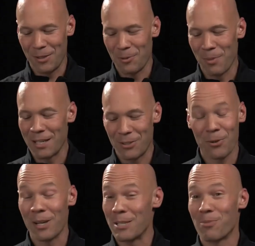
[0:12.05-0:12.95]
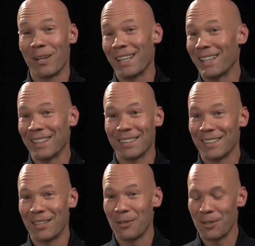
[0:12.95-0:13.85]
the main story is
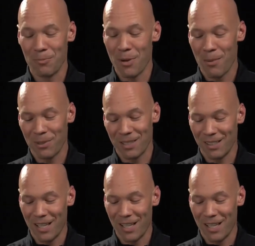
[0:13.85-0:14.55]
bringing the, the mamba to